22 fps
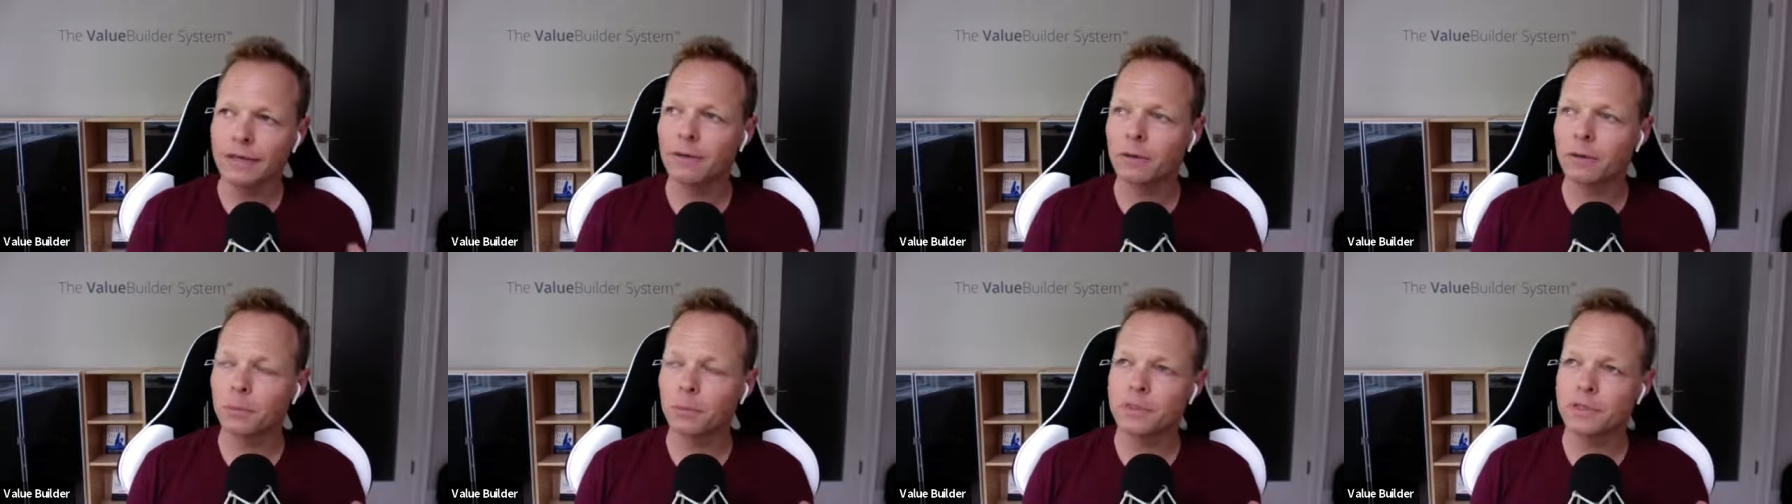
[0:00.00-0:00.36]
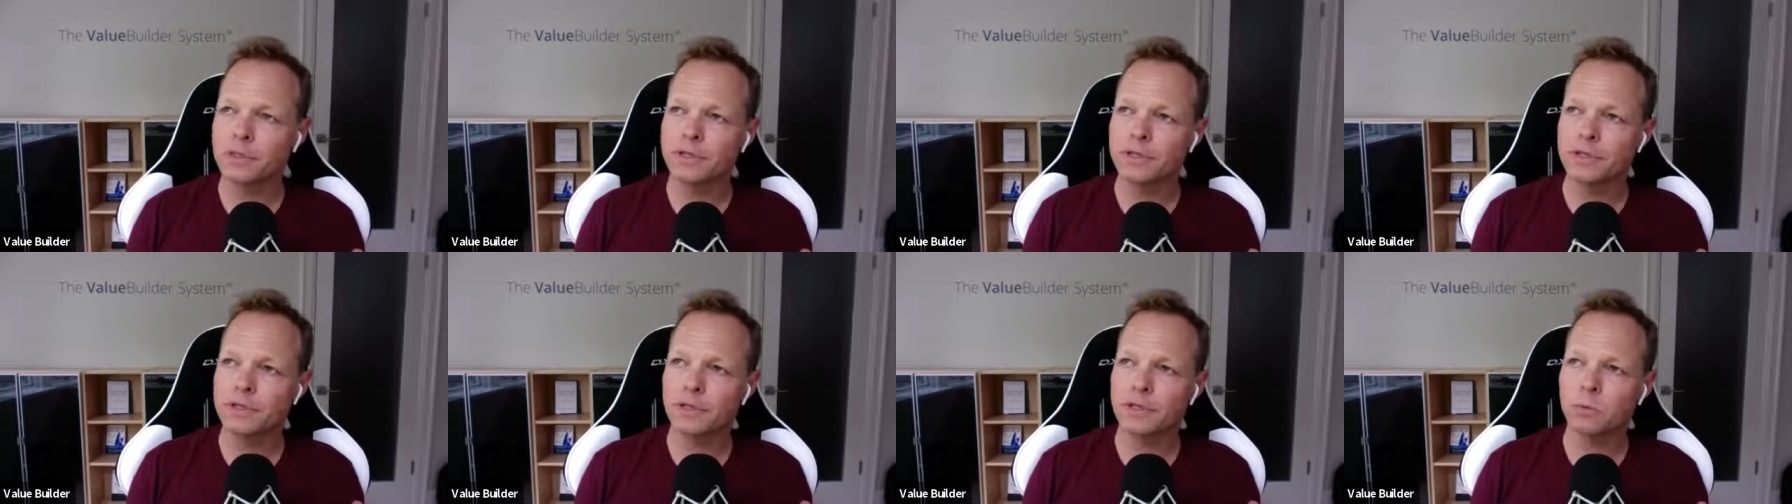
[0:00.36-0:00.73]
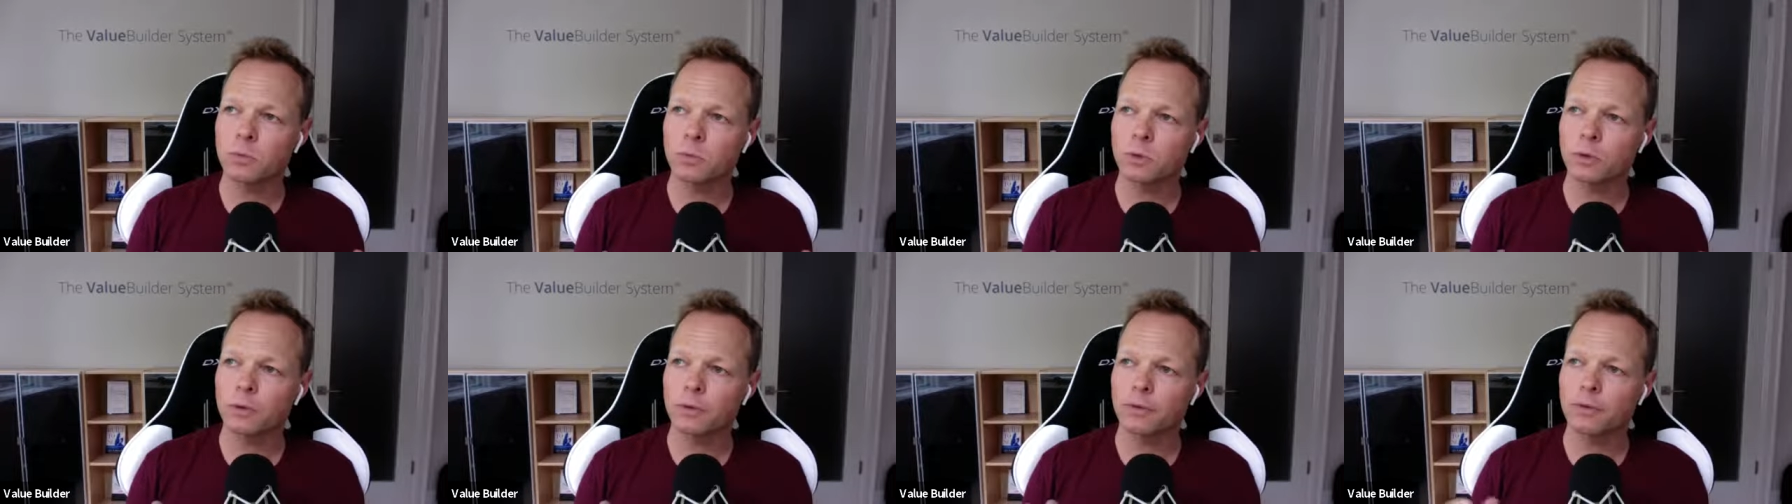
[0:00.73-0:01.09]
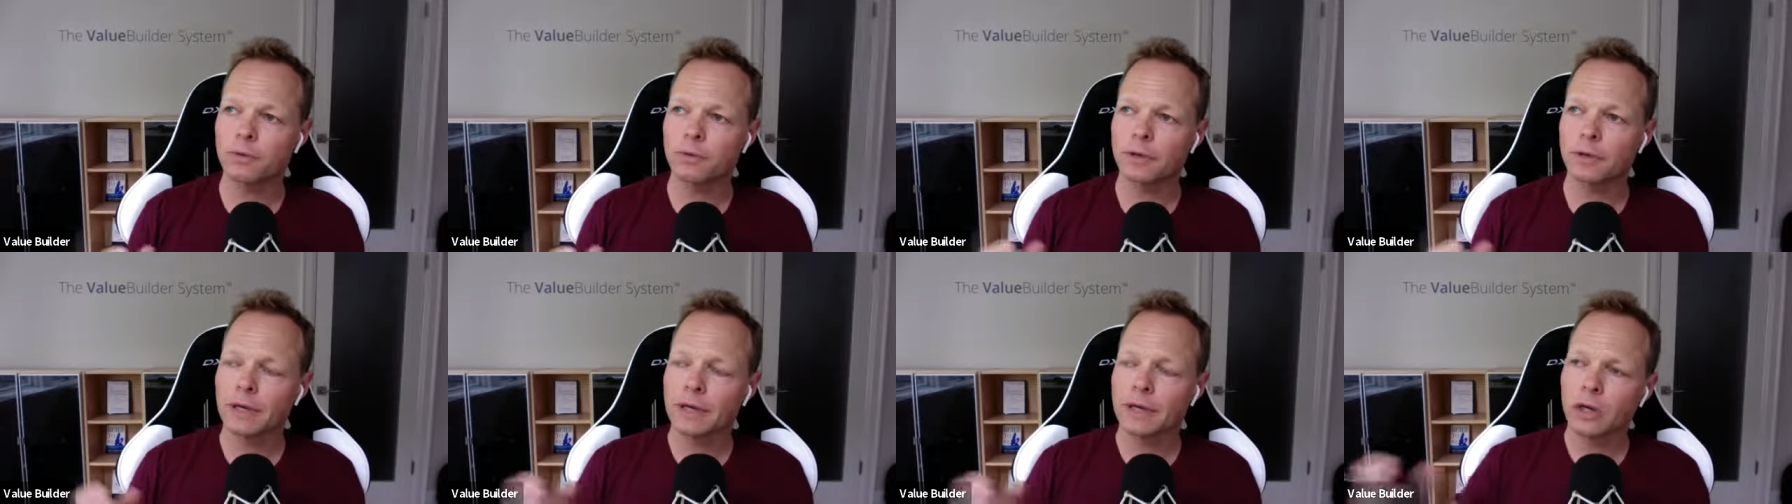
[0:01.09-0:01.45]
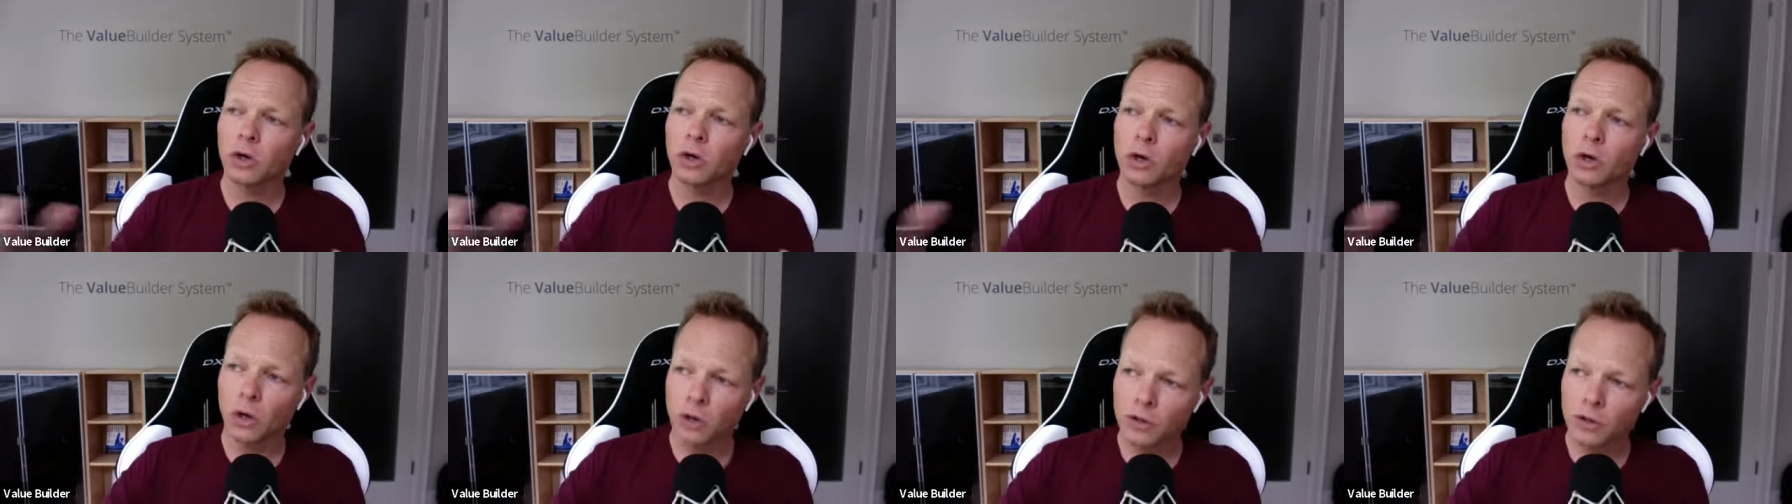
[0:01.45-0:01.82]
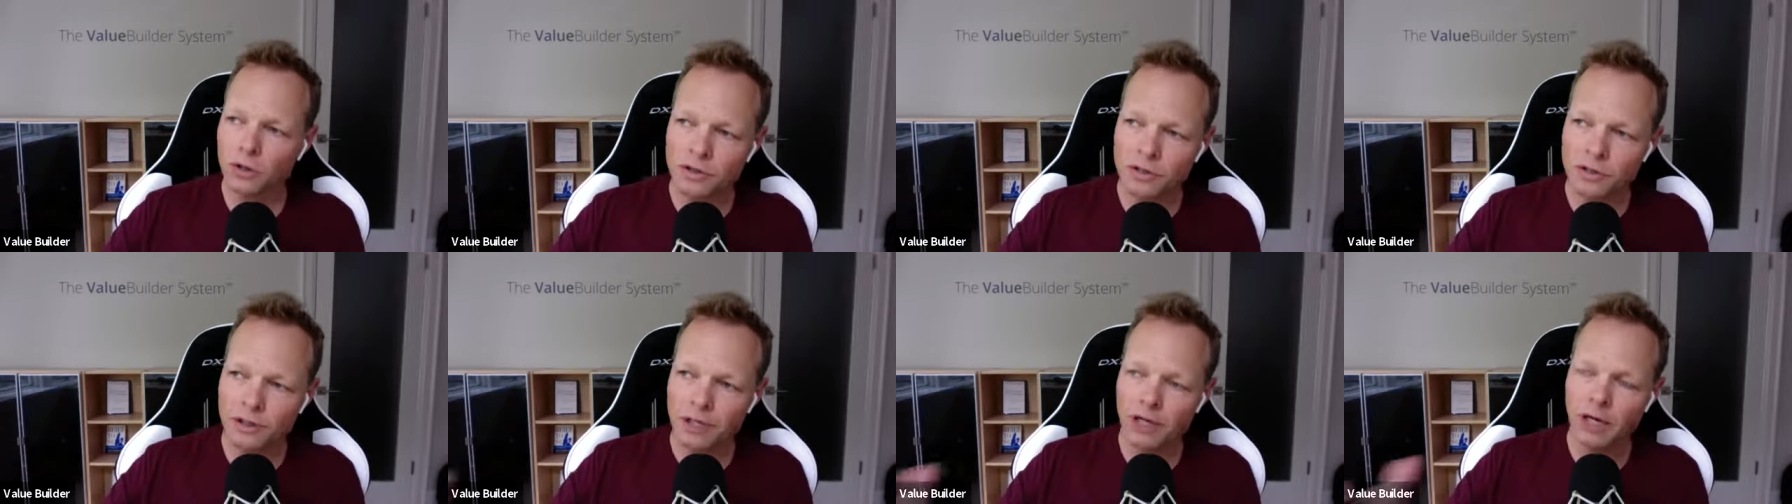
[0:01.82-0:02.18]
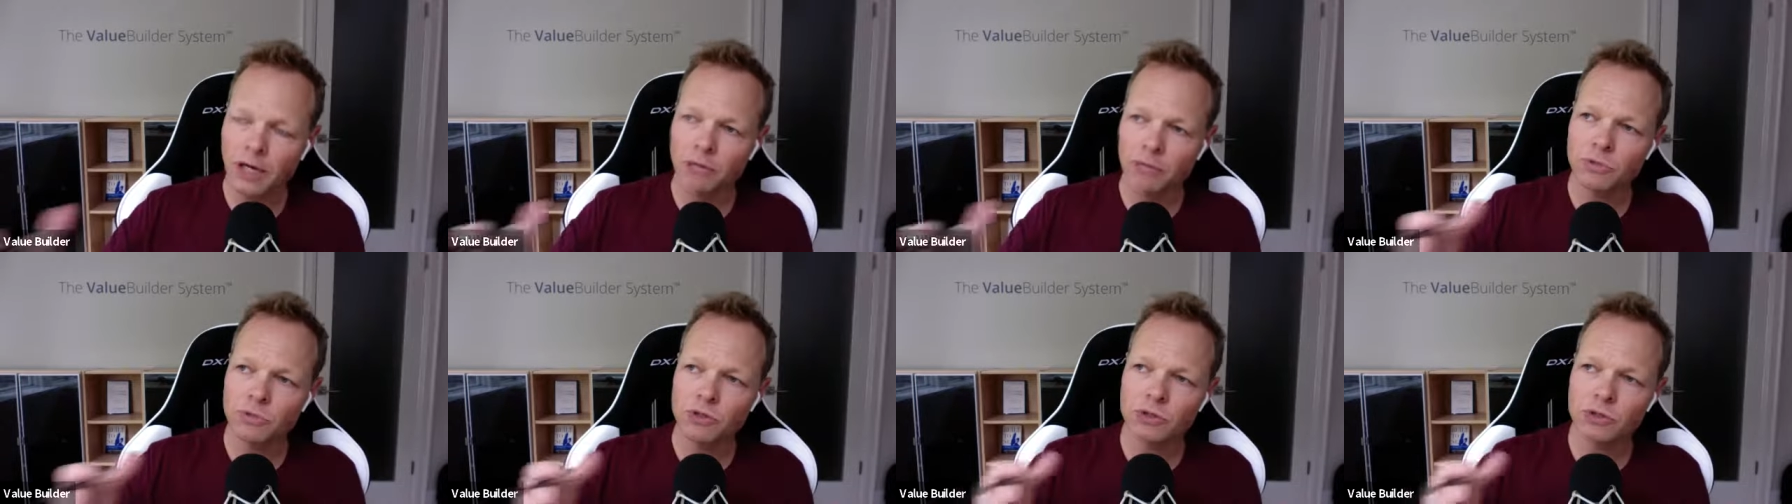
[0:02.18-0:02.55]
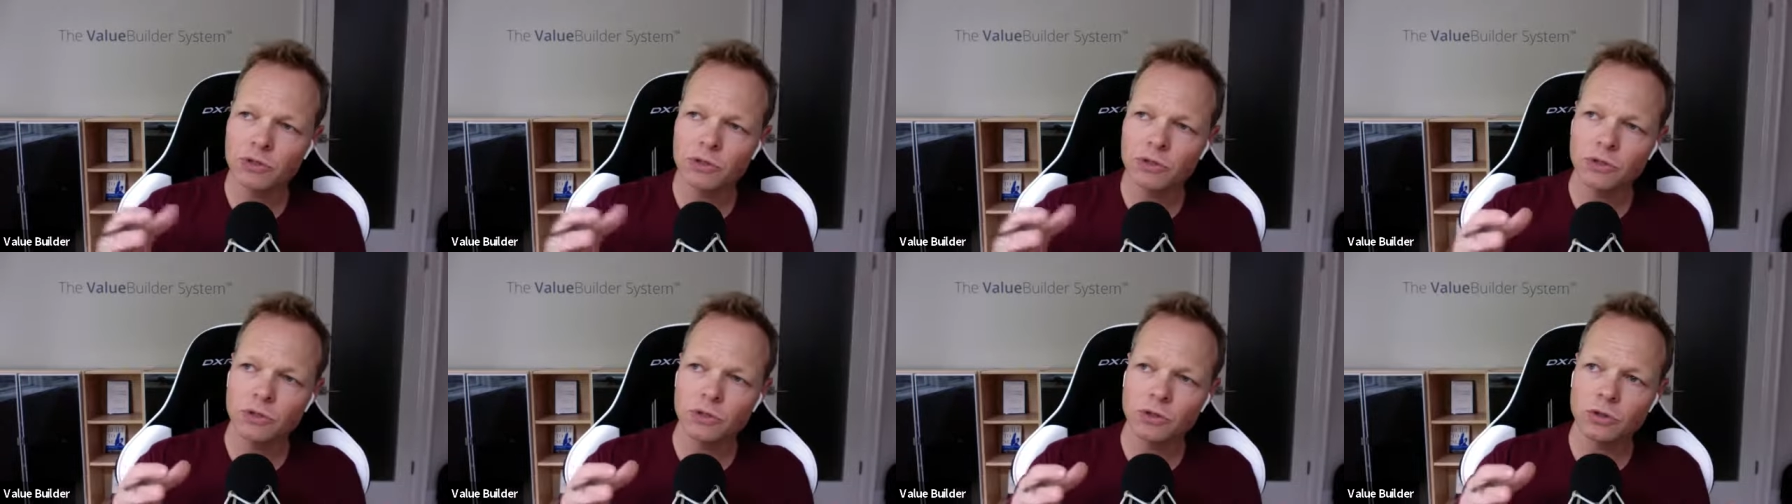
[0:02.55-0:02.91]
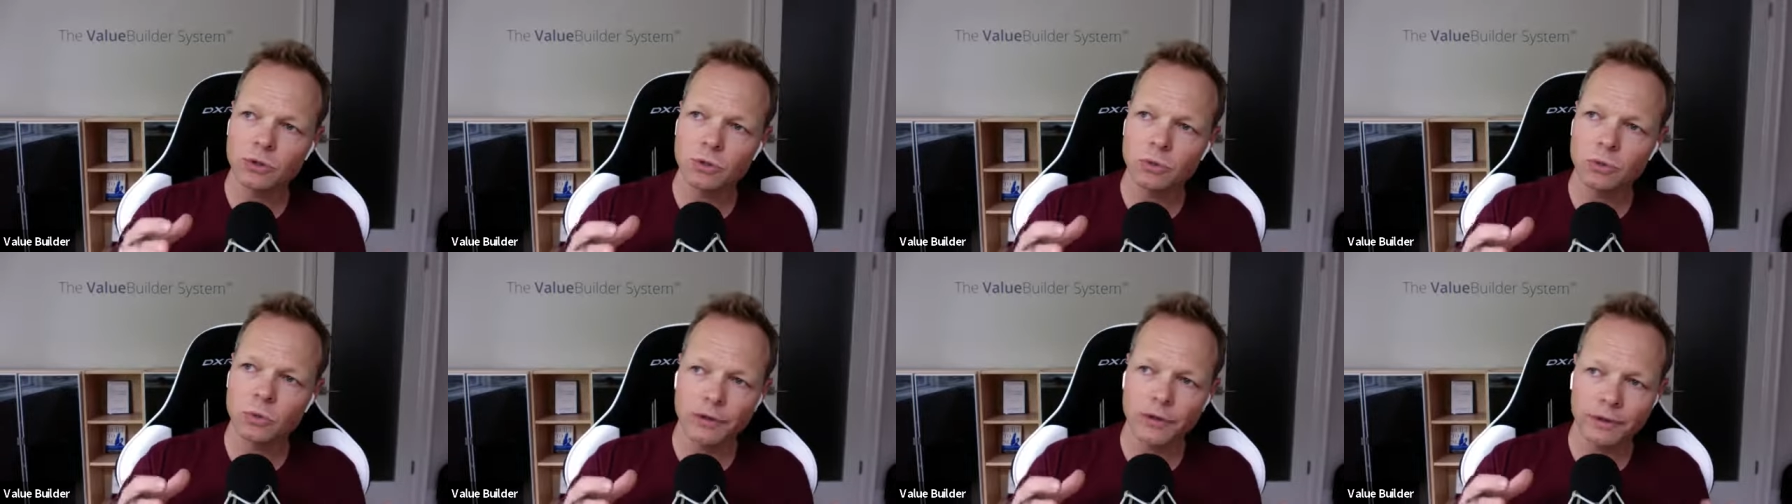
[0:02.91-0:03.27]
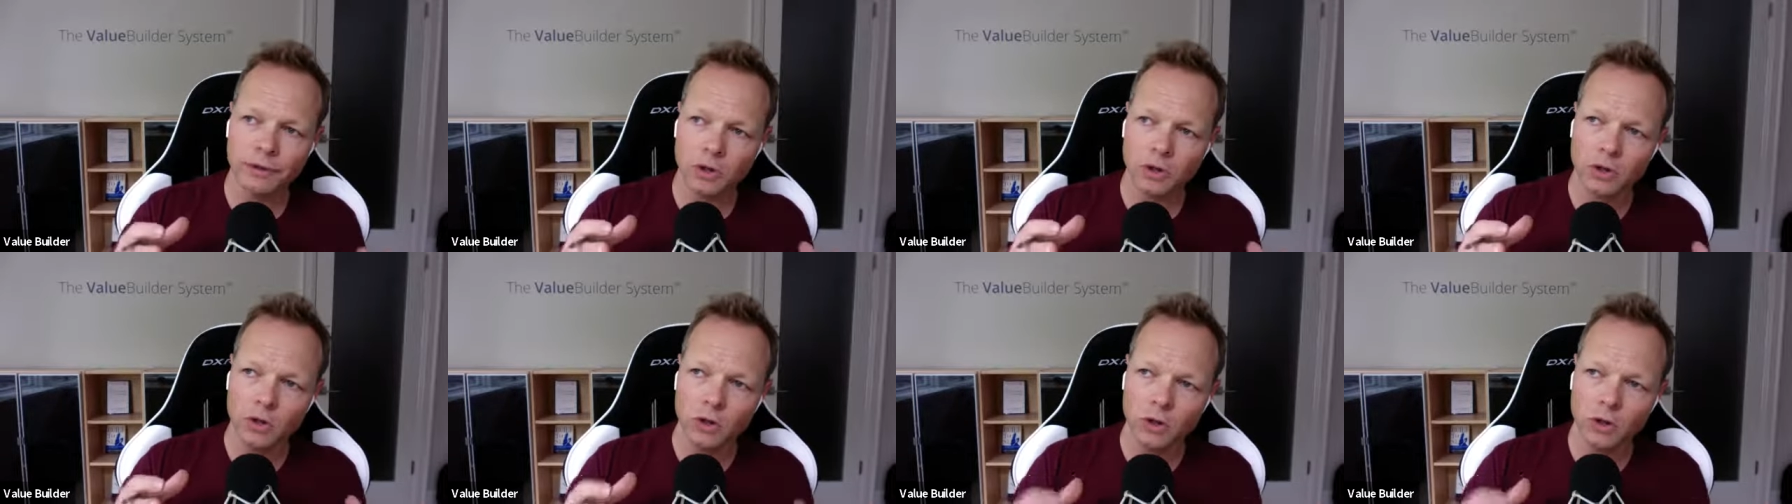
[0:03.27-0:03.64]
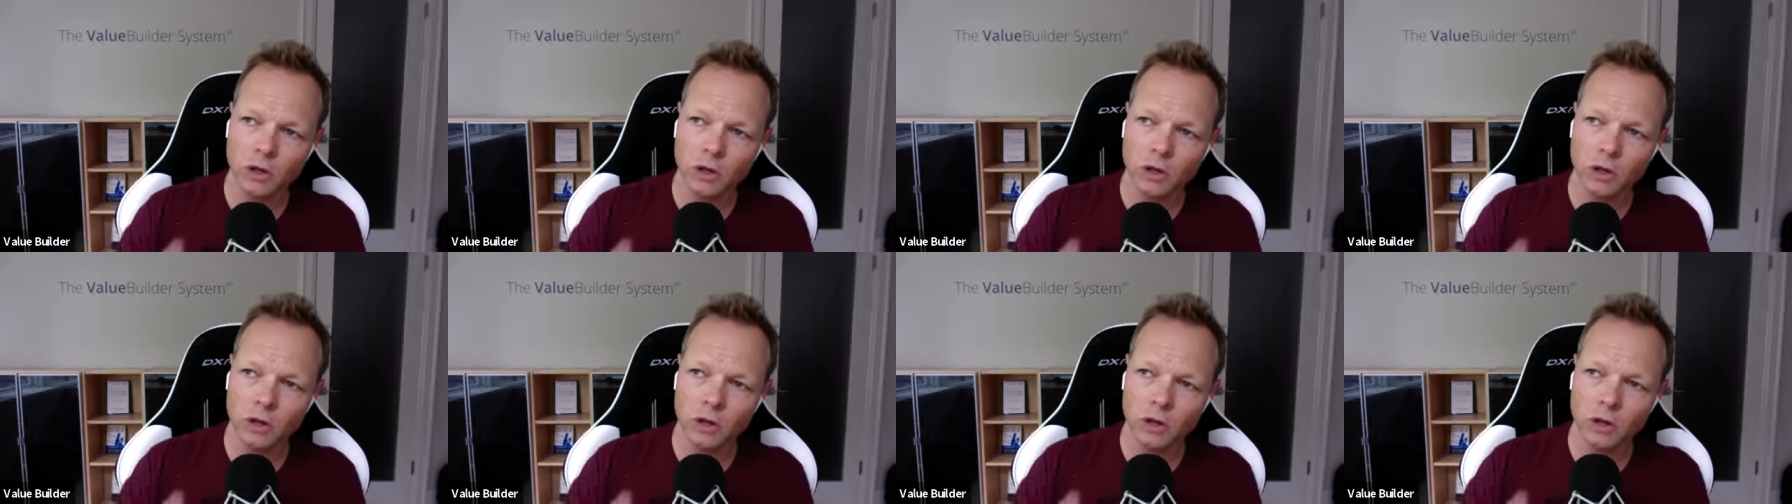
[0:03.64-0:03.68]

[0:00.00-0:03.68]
the business is worth. Carson comes to you with an